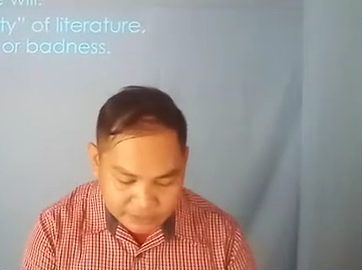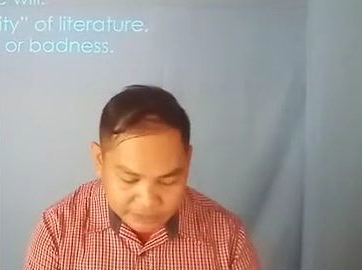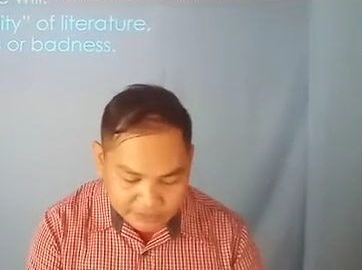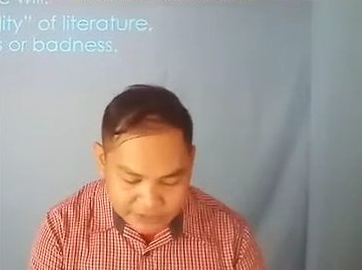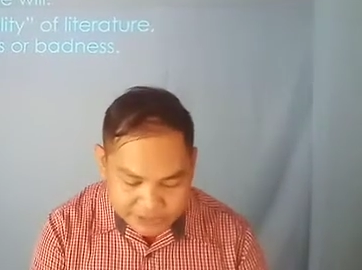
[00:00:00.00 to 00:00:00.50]

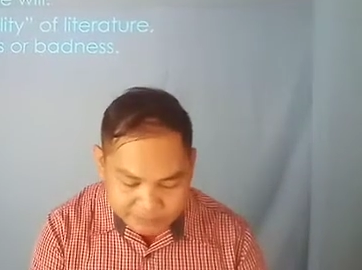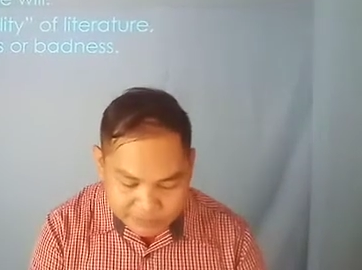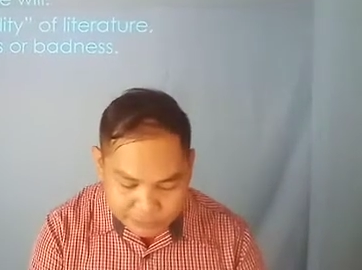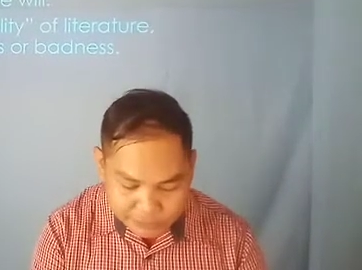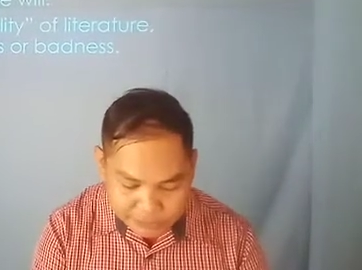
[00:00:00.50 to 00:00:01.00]
This
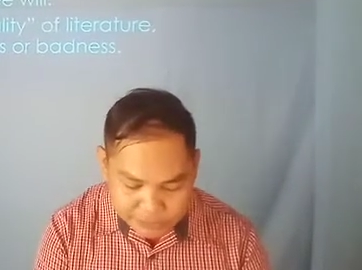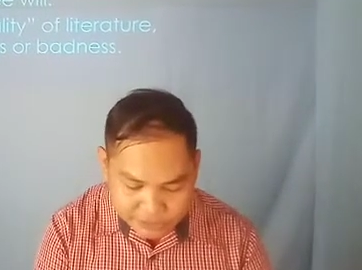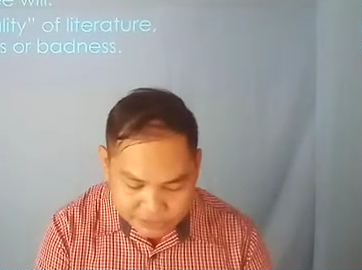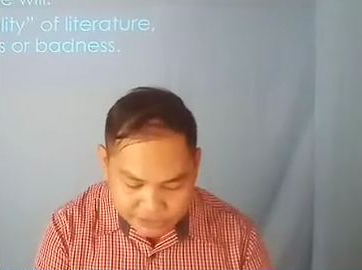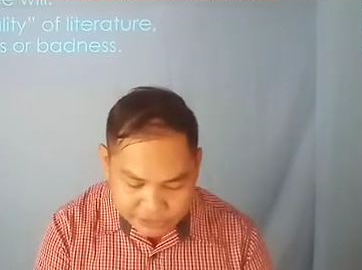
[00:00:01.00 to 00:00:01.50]

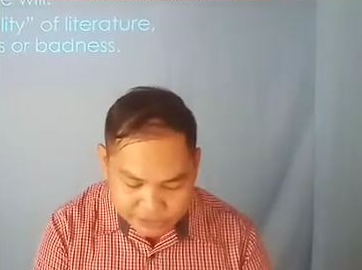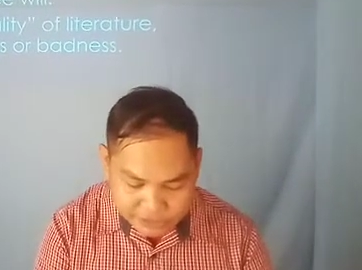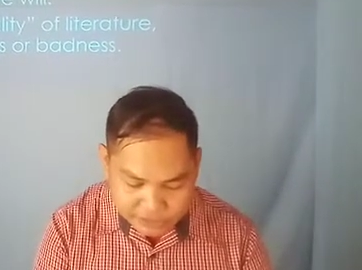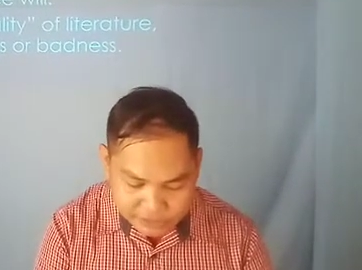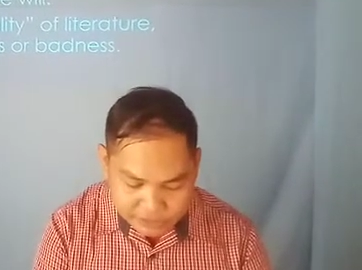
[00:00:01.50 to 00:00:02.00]
approach
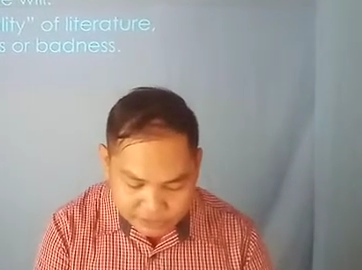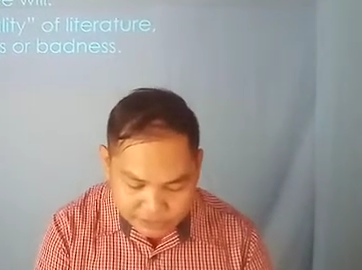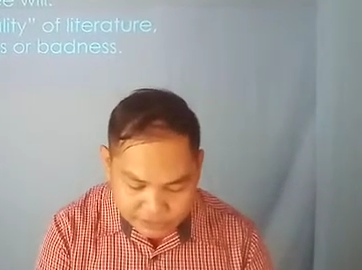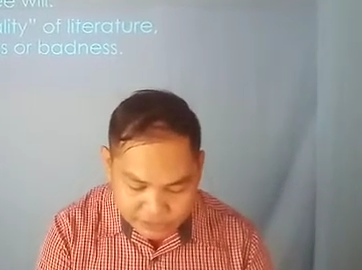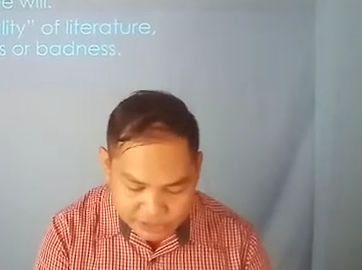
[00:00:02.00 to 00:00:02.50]

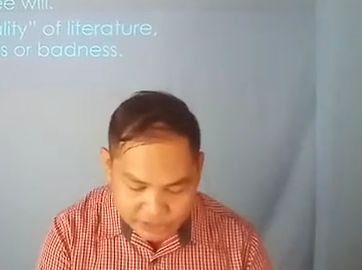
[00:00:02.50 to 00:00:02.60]
is